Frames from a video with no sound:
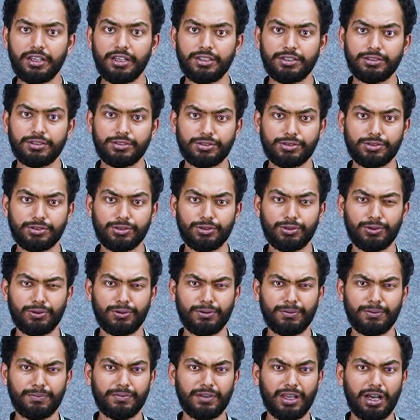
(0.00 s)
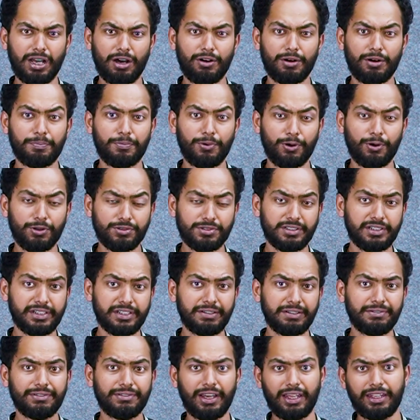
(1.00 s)
So our
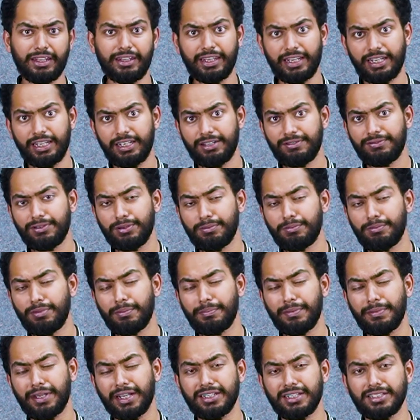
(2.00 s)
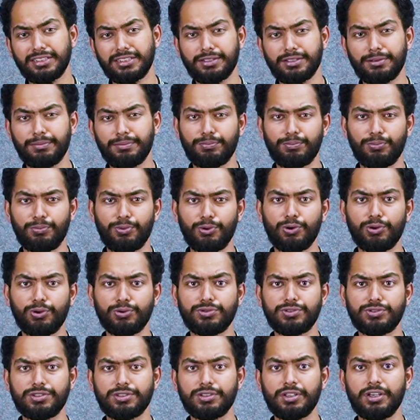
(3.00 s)
positive and negative feedback mechanism,
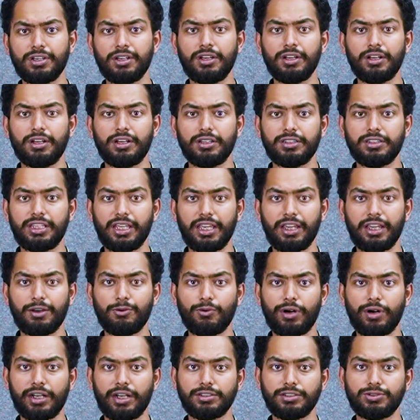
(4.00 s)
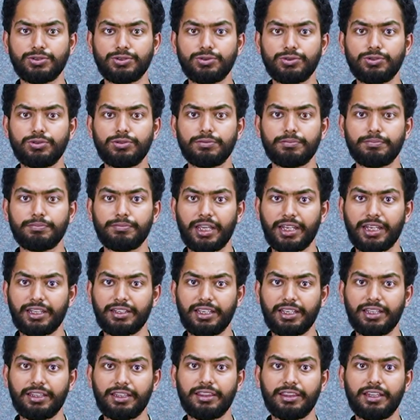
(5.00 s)
both they want to
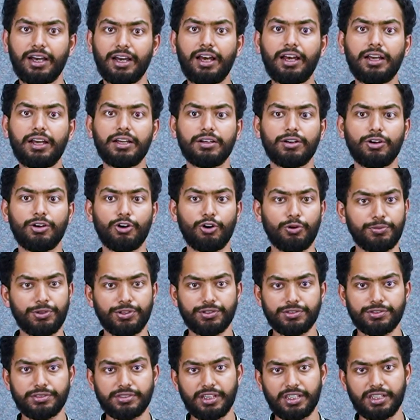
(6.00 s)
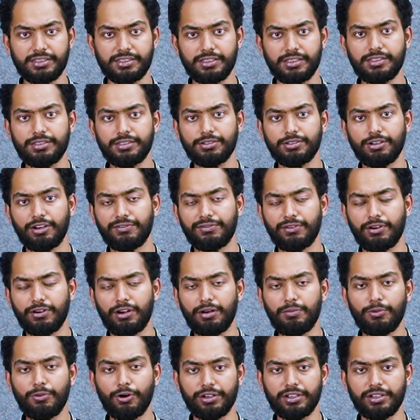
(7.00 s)
maintain the homeostasis of our body.